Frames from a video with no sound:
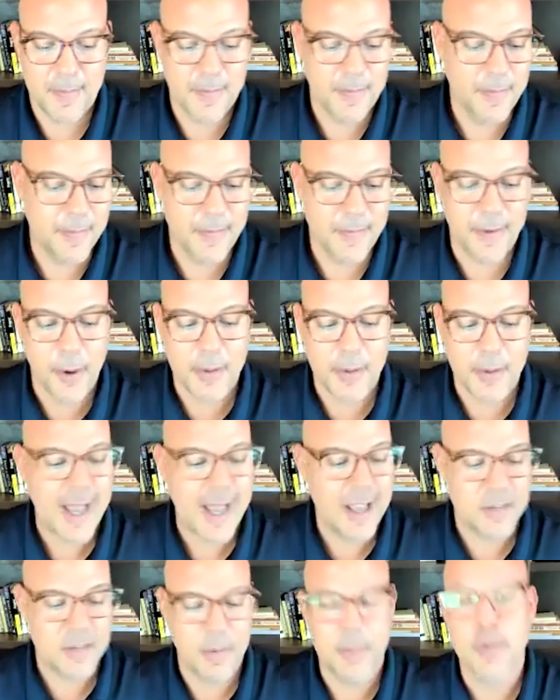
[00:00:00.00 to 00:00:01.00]
folks
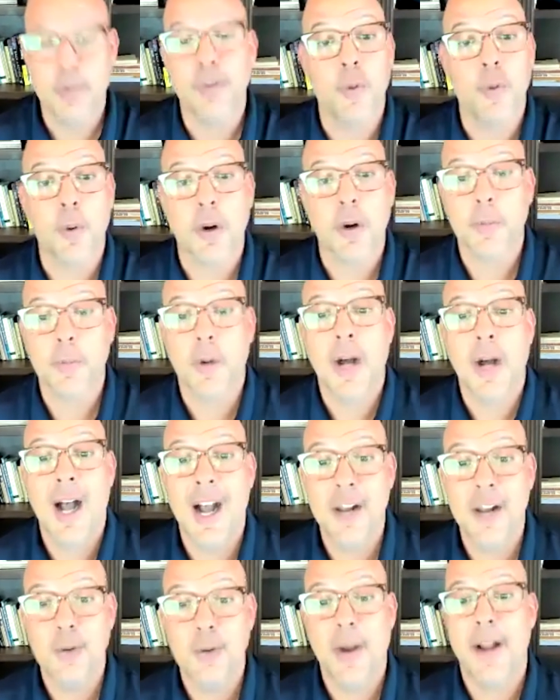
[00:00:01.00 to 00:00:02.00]
ask me before, well,
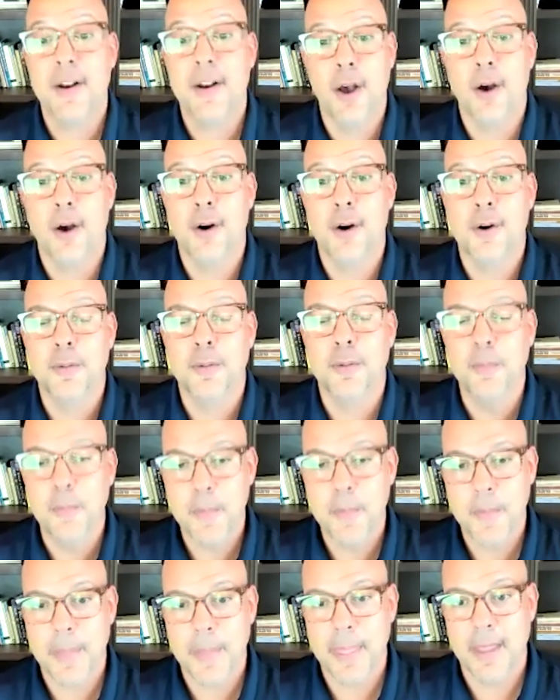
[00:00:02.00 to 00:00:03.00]
how do I know?
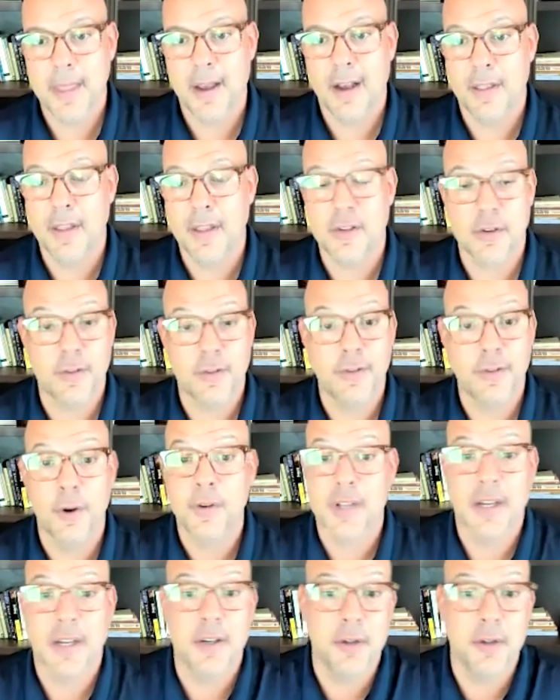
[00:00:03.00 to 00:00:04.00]
These are
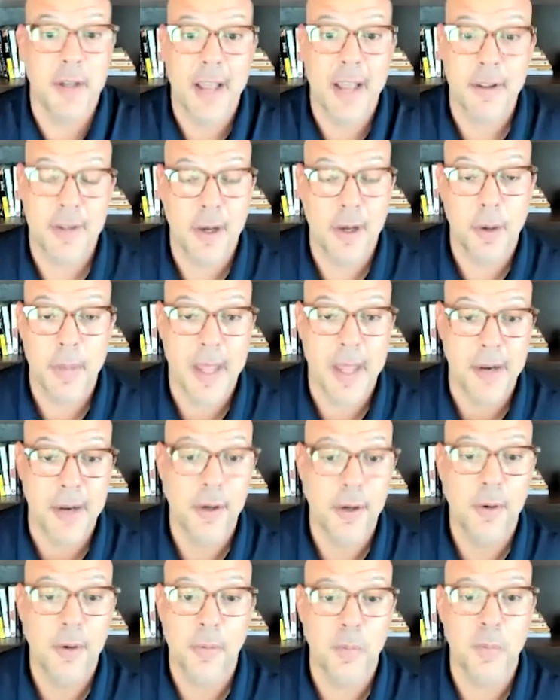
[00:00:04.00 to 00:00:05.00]
folks that
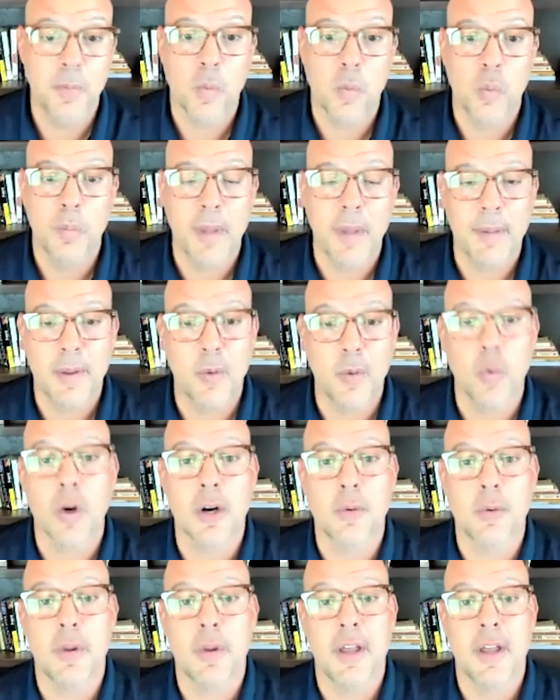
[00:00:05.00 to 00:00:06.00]
don't maybe
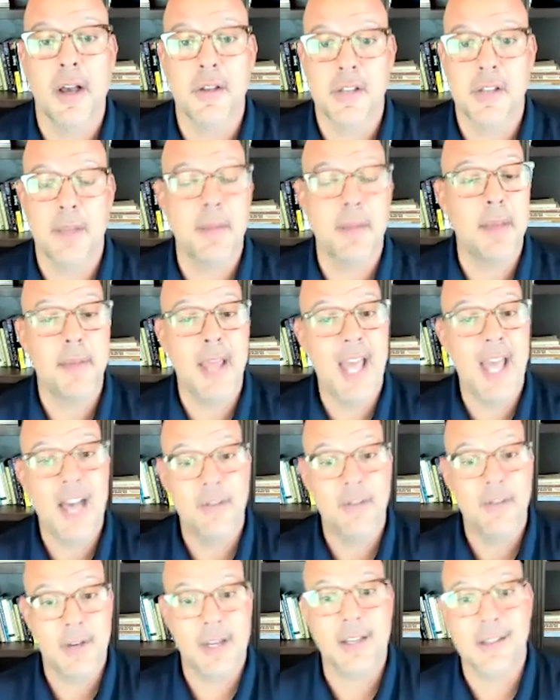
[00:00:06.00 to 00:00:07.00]
work with us, that maybe
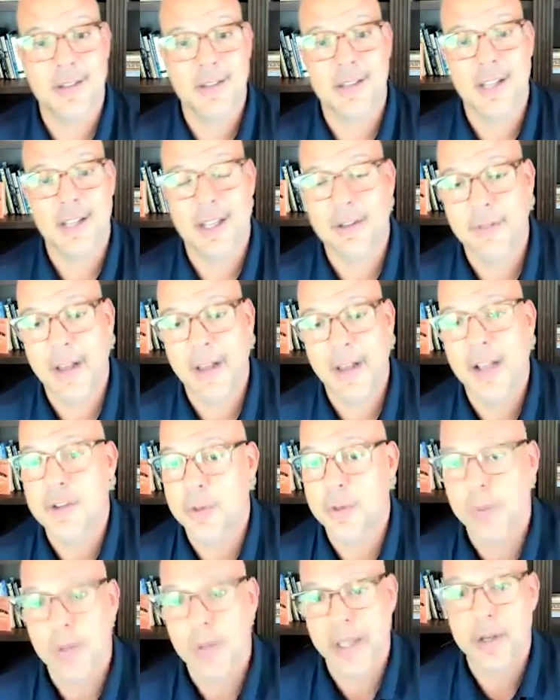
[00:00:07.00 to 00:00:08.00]
have an existing
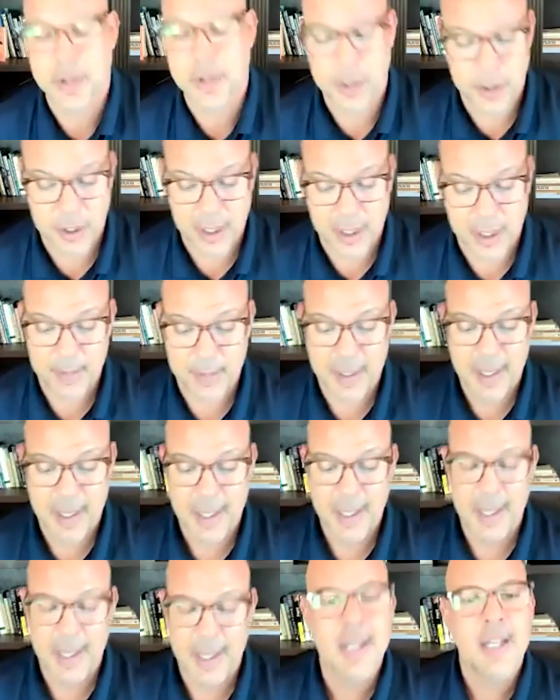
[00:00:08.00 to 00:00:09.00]
advisor relationship,
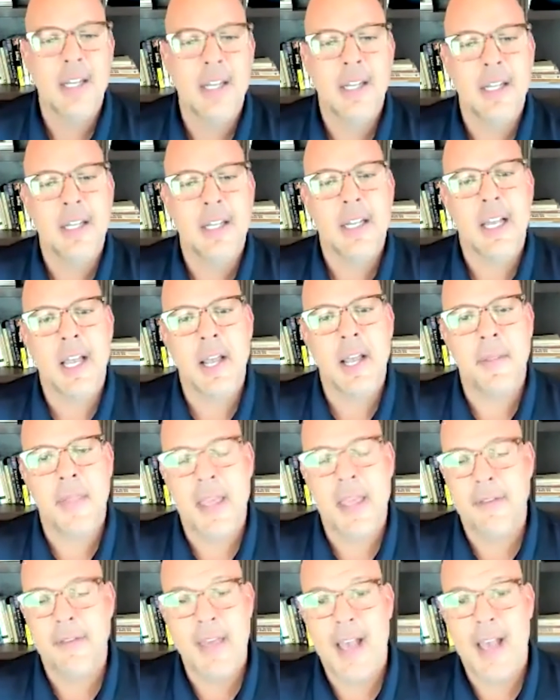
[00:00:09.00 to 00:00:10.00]
and
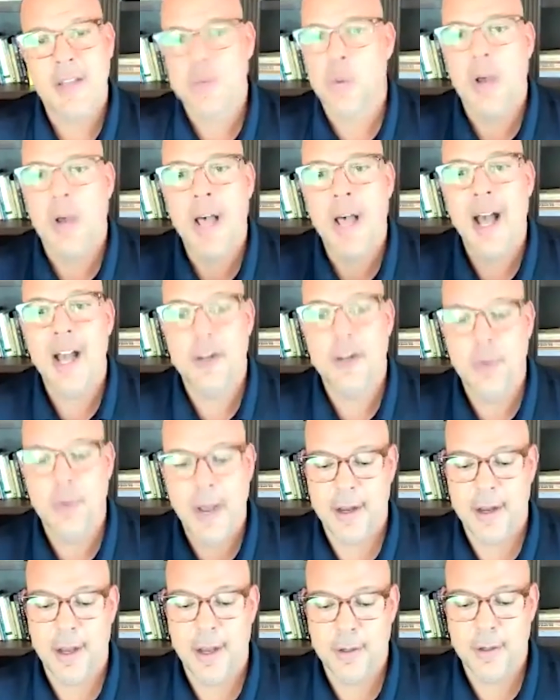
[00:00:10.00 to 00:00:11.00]
they've asked, well, how do
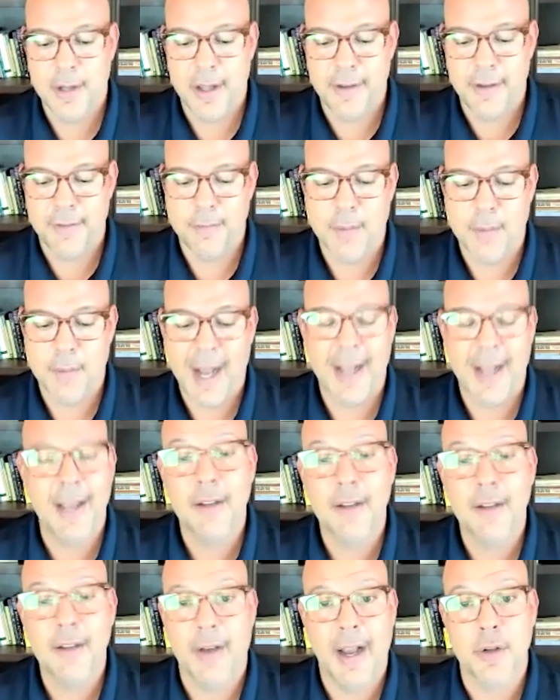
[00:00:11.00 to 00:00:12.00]
I know if my
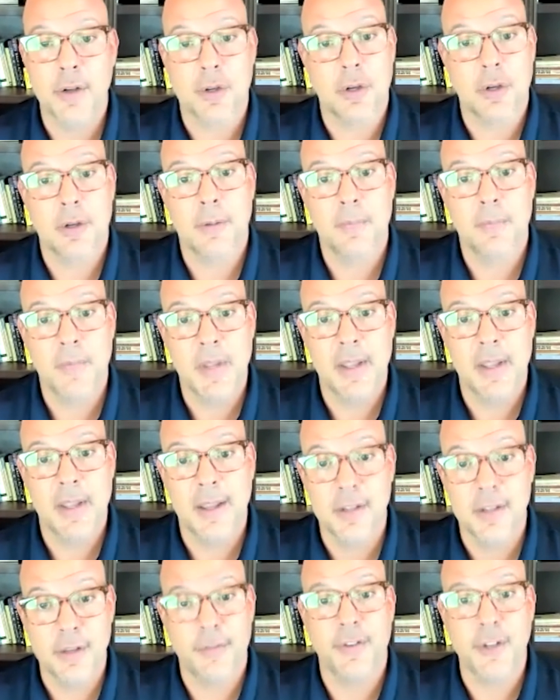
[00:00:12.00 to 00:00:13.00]
advisor
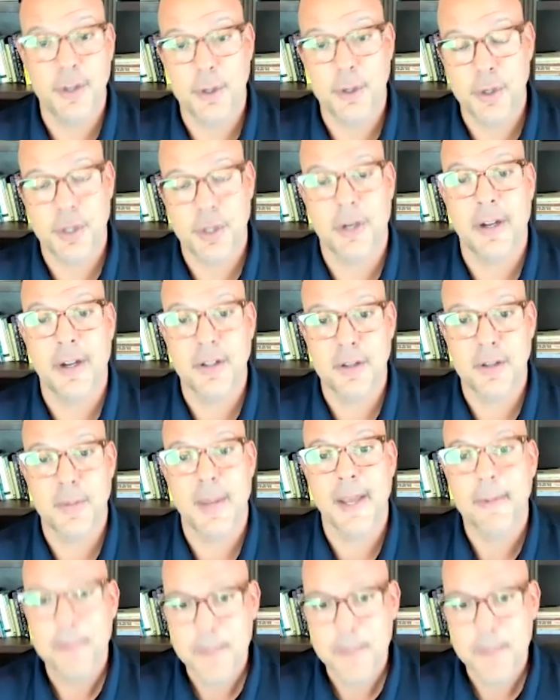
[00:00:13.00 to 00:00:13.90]
is a fiduciary to me?